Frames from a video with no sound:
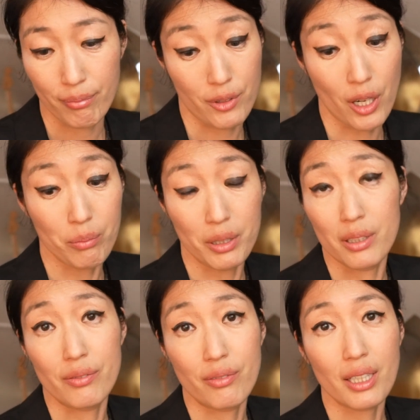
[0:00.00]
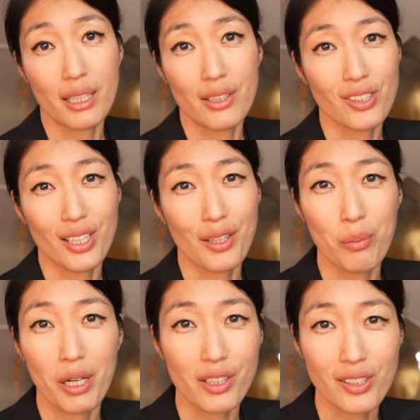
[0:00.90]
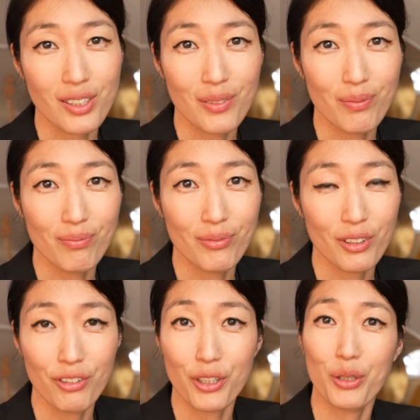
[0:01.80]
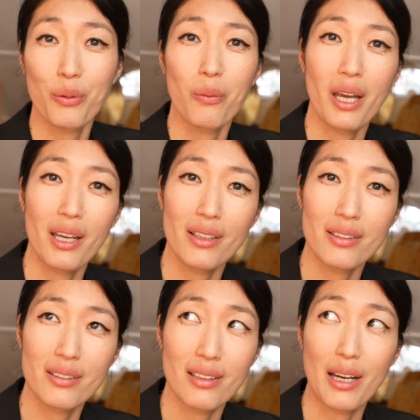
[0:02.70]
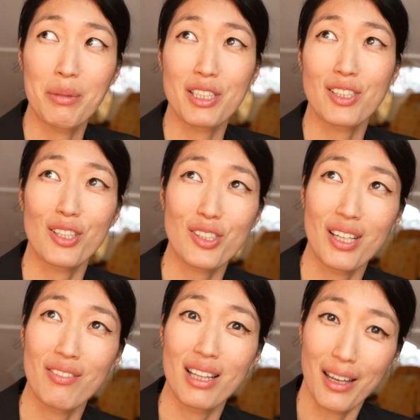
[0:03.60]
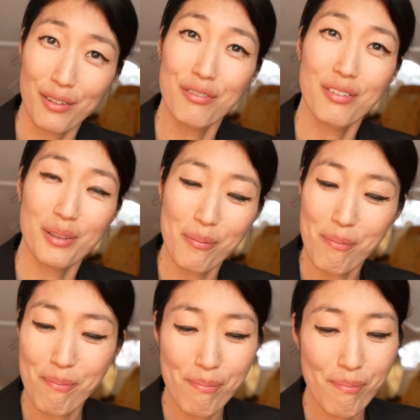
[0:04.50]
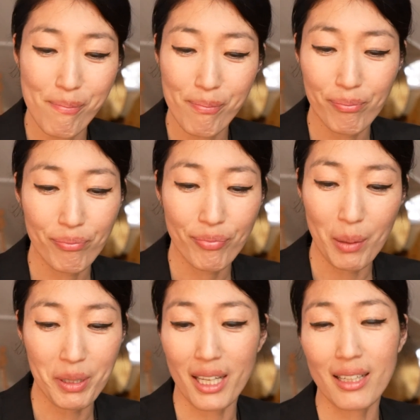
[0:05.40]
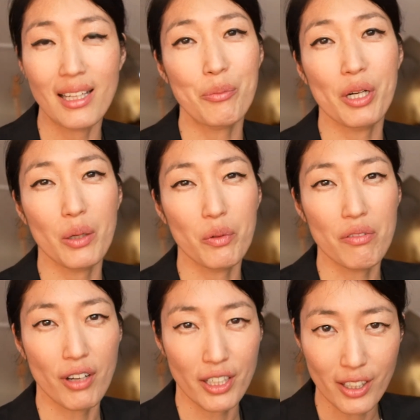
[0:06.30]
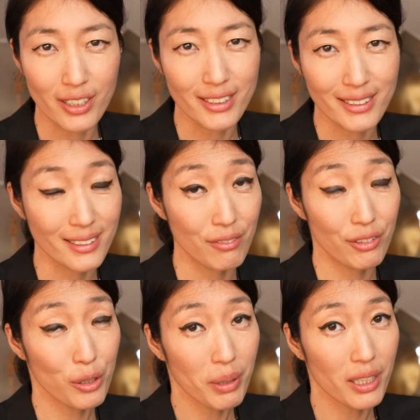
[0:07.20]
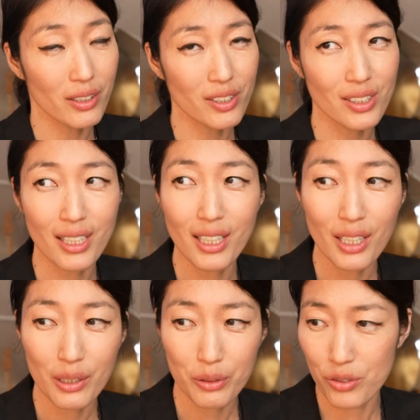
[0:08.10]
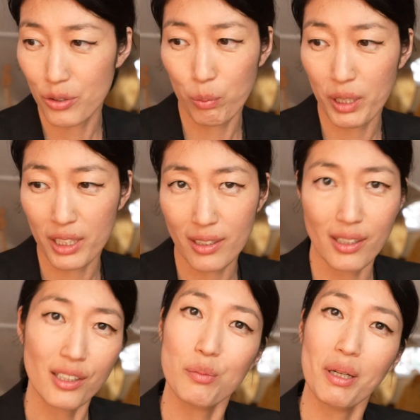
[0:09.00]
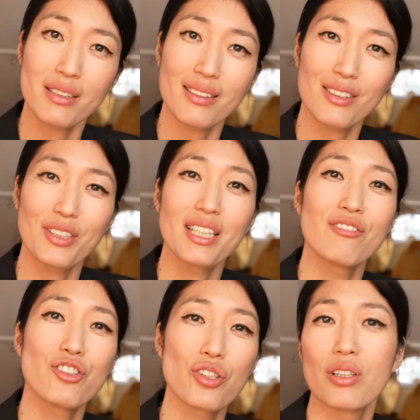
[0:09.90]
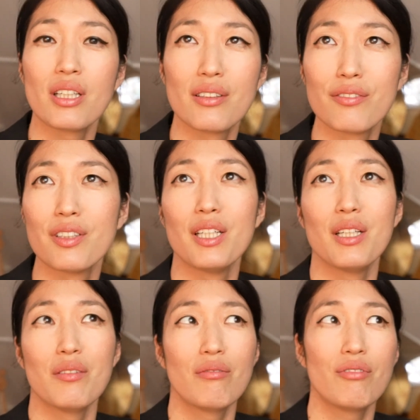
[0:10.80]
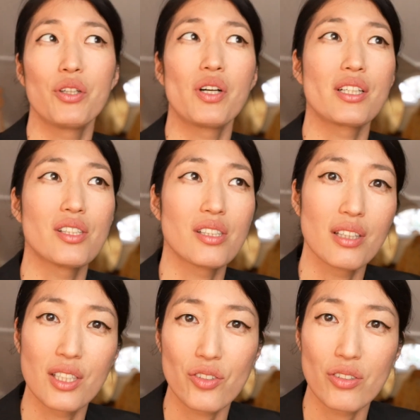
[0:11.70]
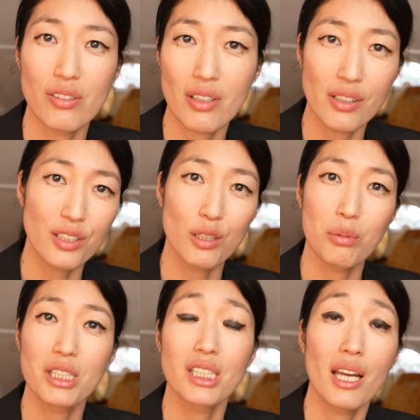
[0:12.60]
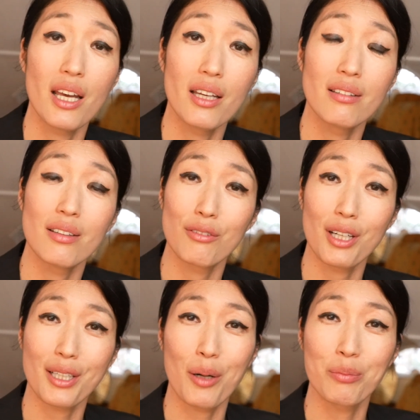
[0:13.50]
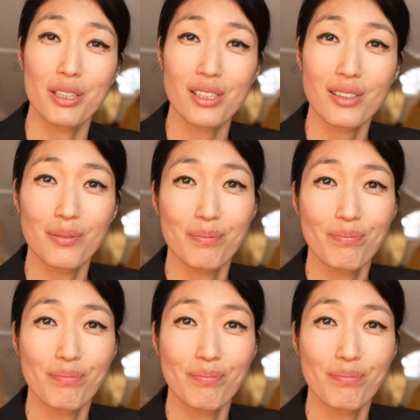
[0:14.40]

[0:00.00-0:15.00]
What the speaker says: taught me to think outside the box, to figure a way to allow my songs to have a life. I began collaborating with fine artists and filmmakers, which took me on an unexpected creative journey of video art installations, art exhibits, and rock operas.